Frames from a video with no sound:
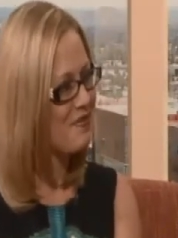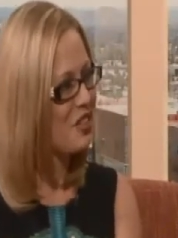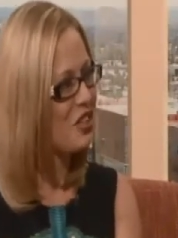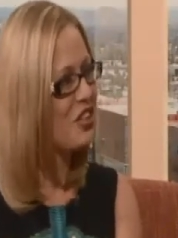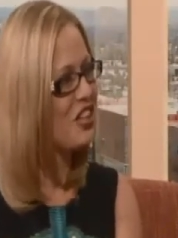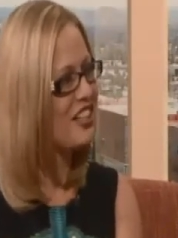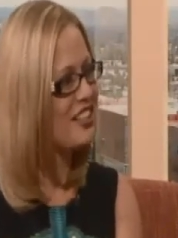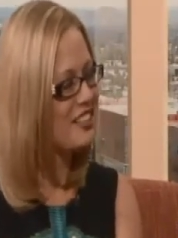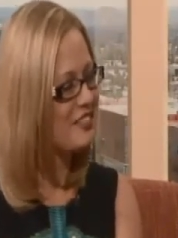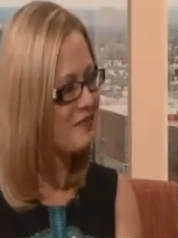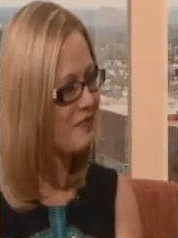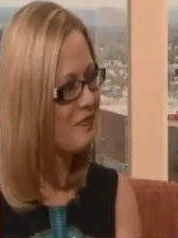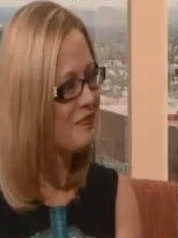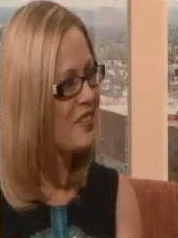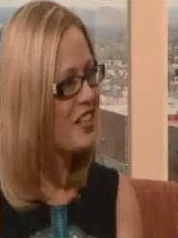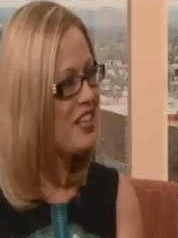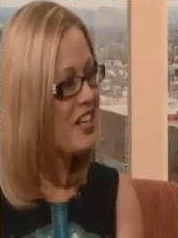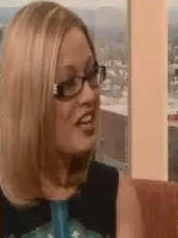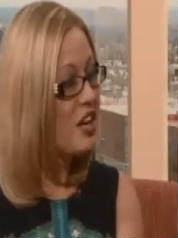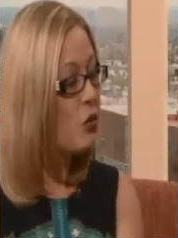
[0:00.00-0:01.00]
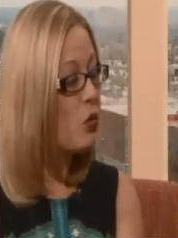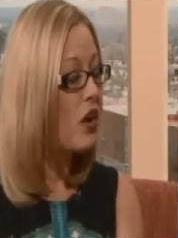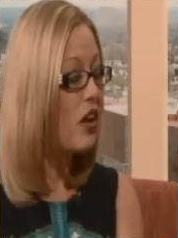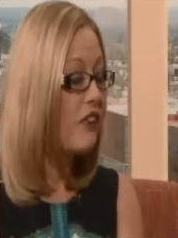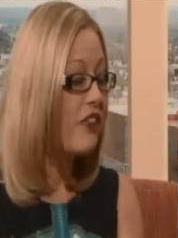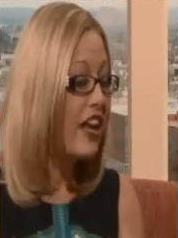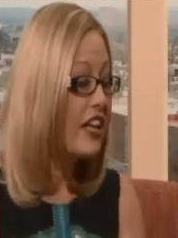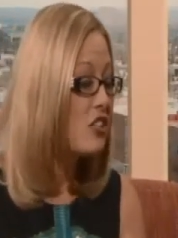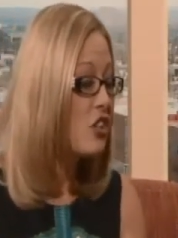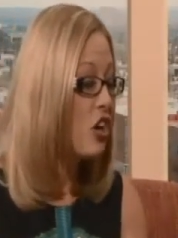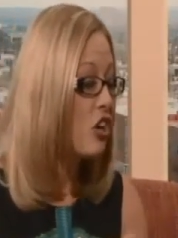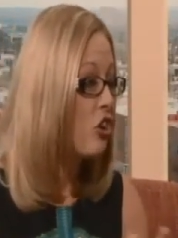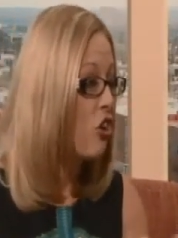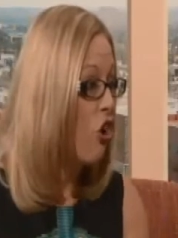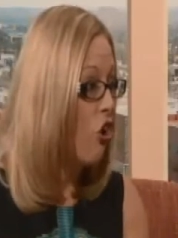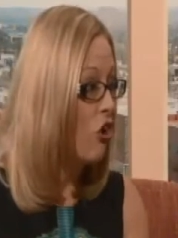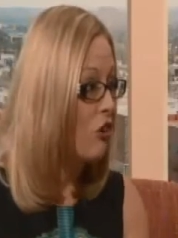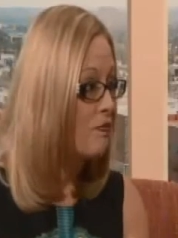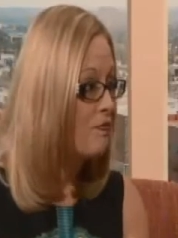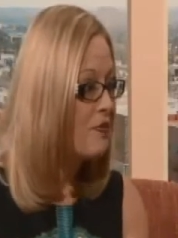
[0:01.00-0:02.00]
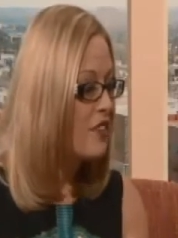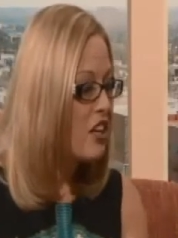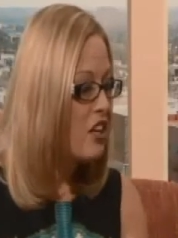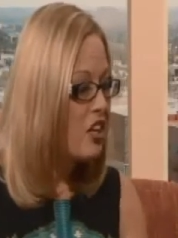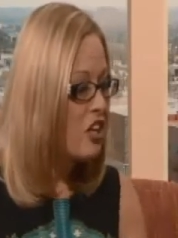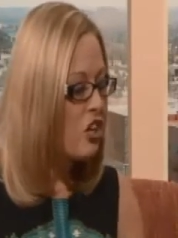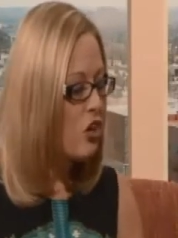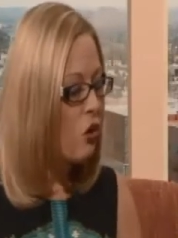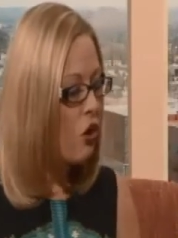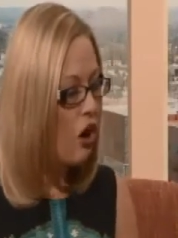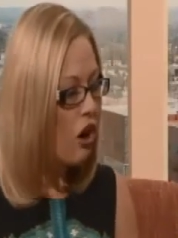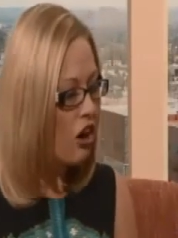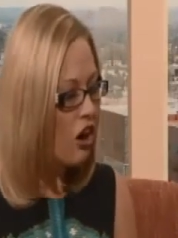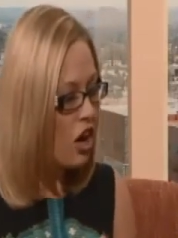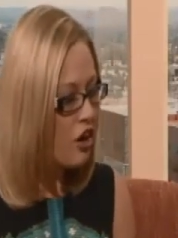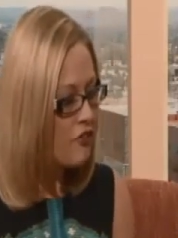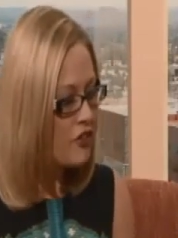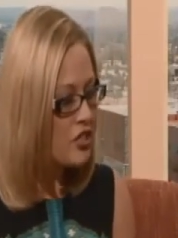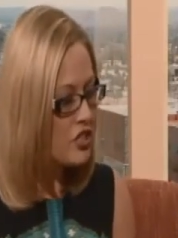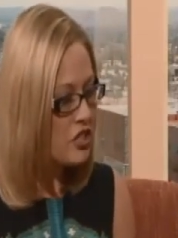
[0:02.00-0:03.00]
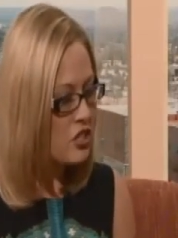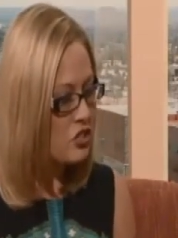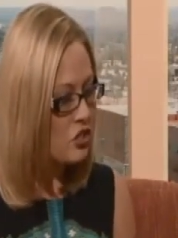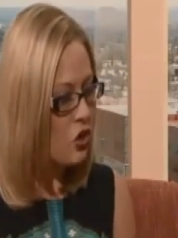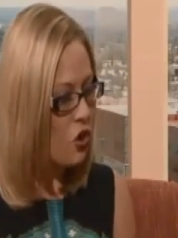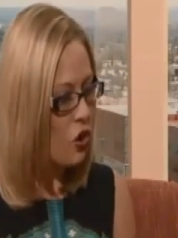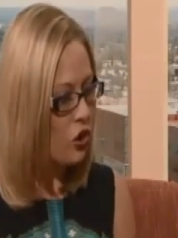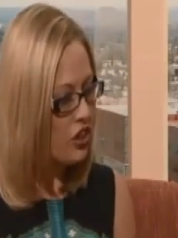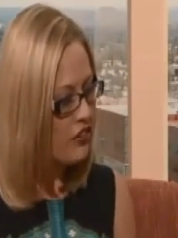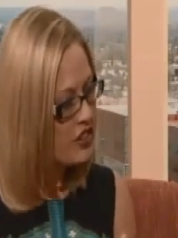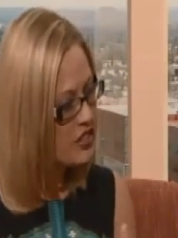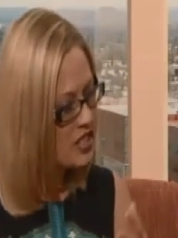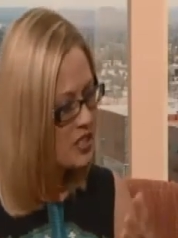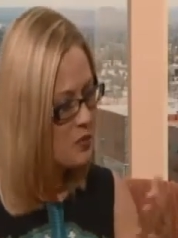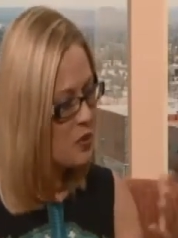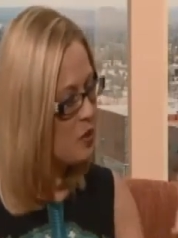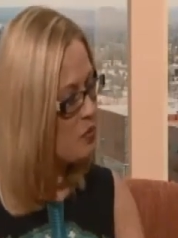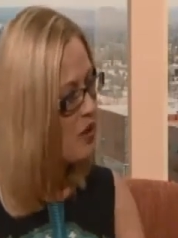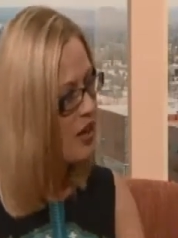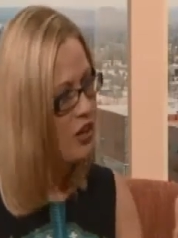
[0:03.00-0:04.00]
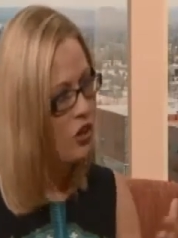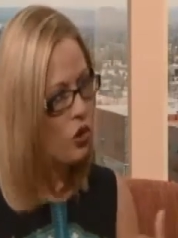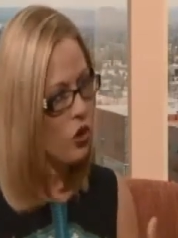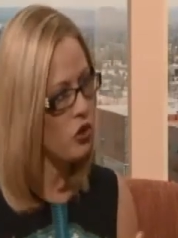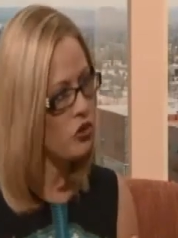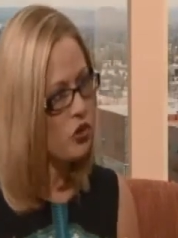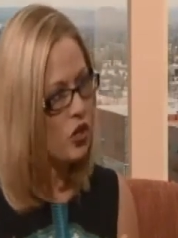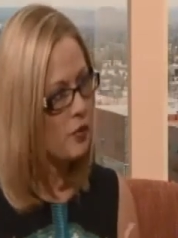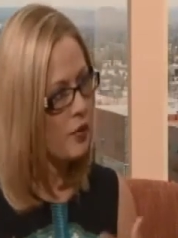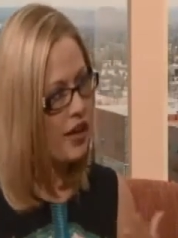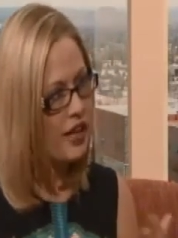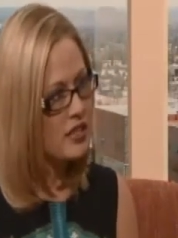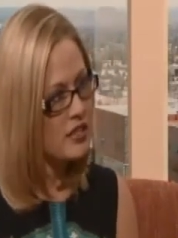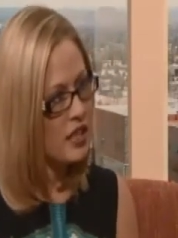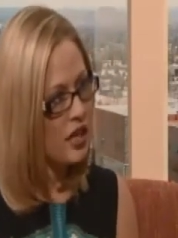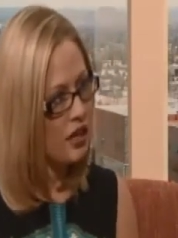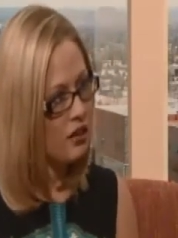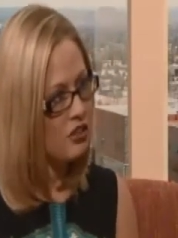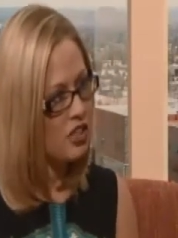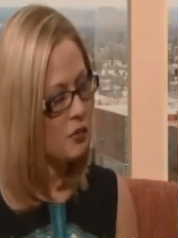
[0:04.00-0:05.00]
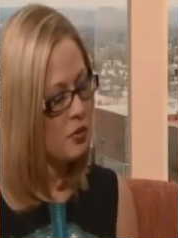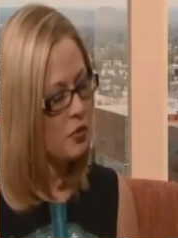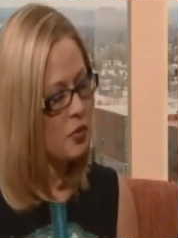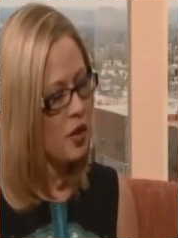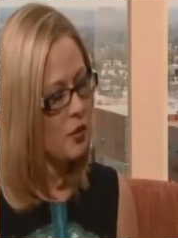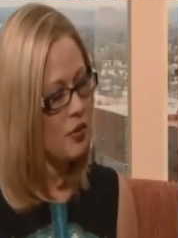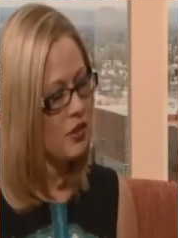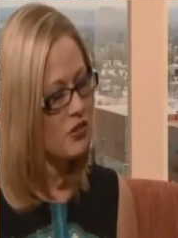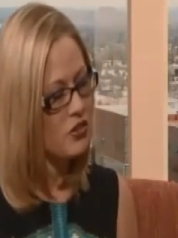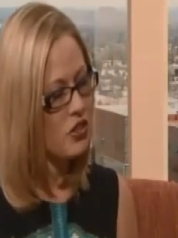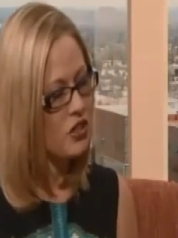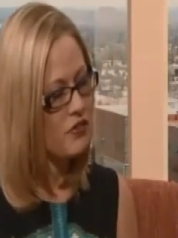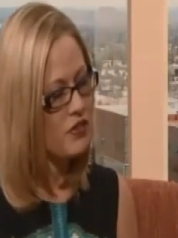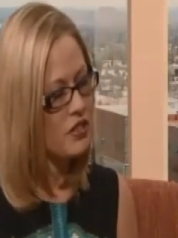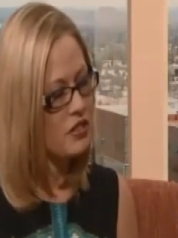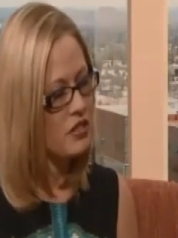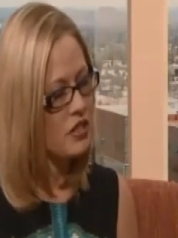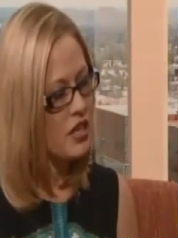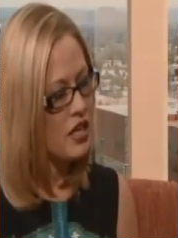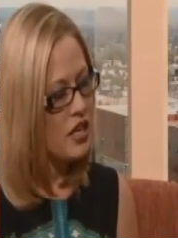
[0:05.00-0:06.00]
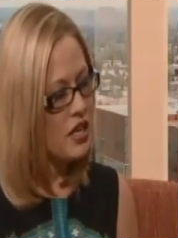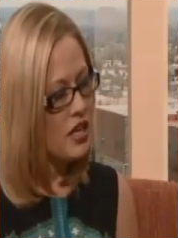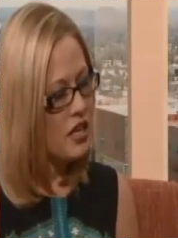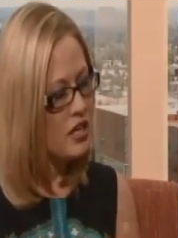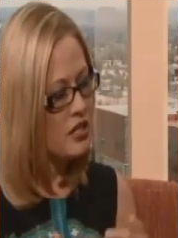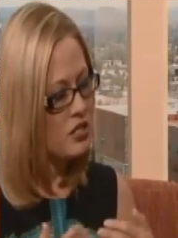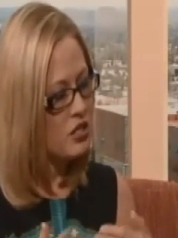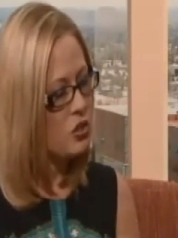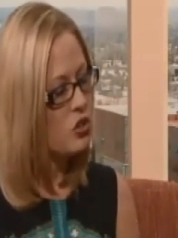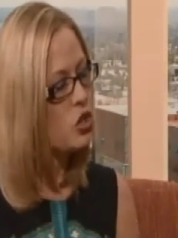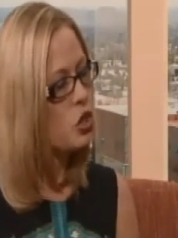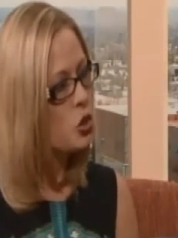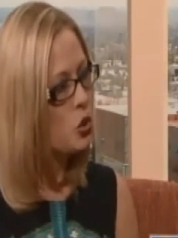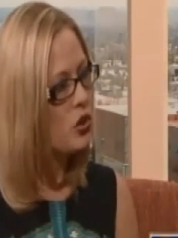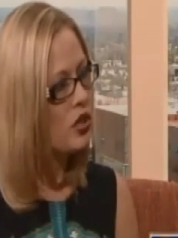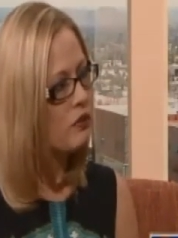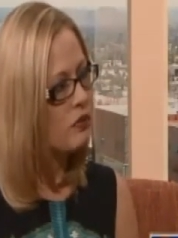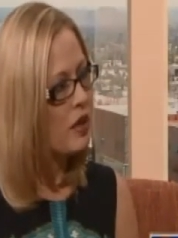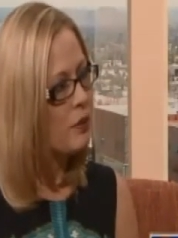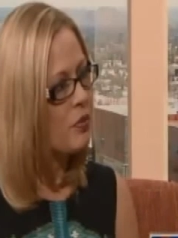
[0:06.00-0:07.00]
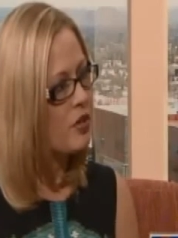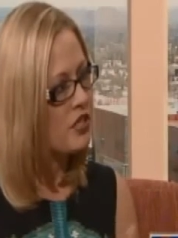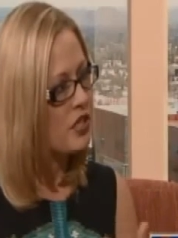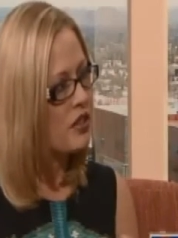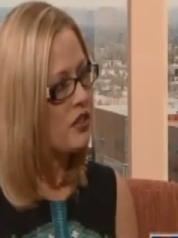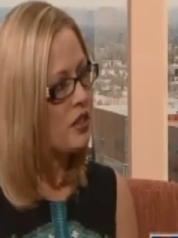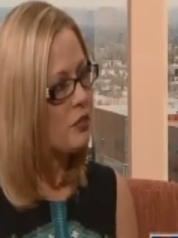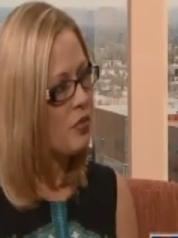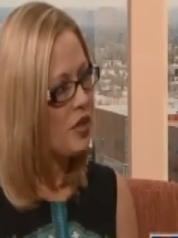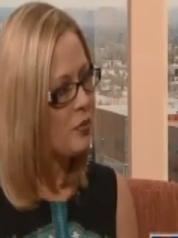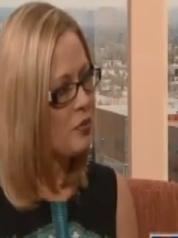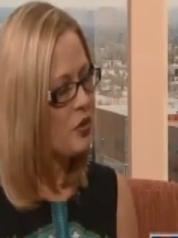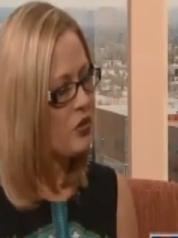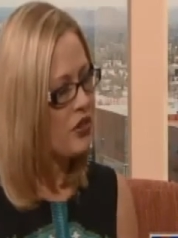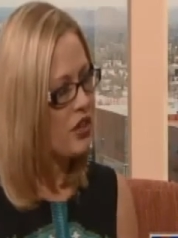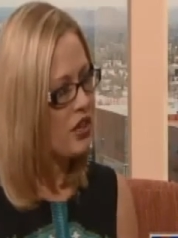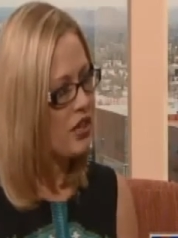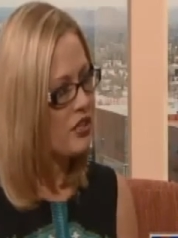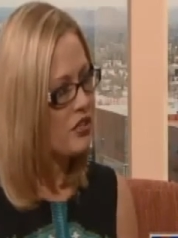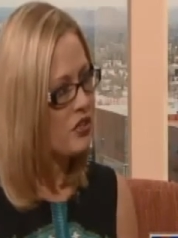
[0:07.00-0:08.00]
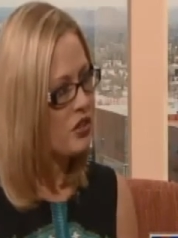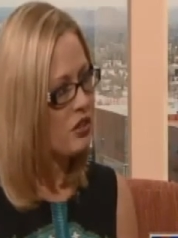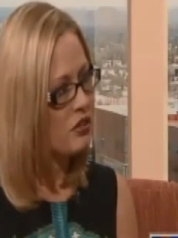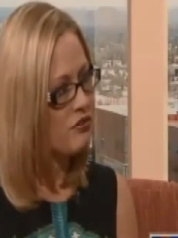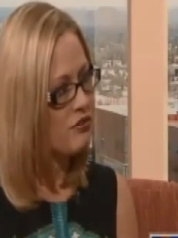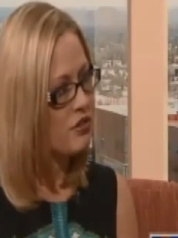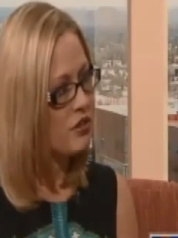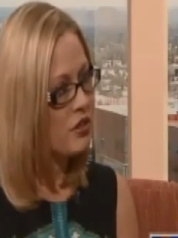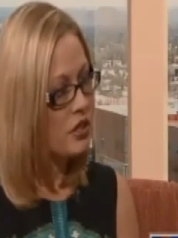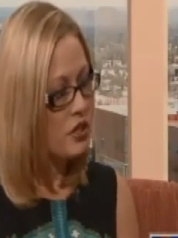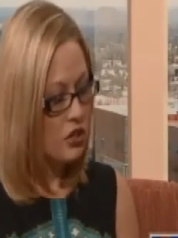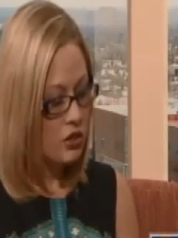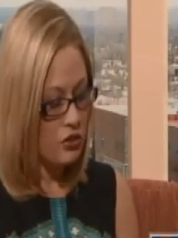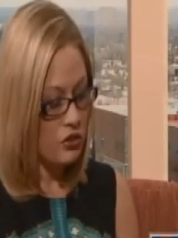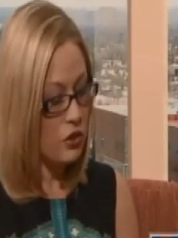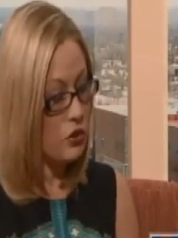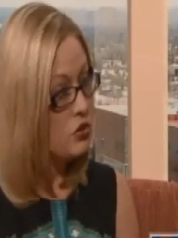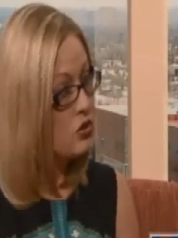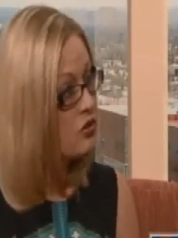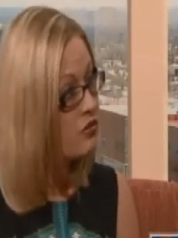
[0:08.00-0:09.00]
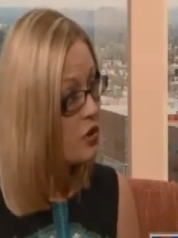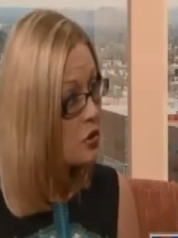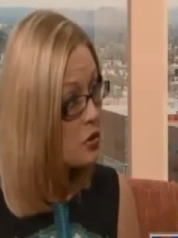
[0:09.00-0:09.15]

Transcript: Good. Well, that's our goal. You know, our office's goal, and this has been my goal during my entire time of public service, is to truly represent the people that I serve. Those who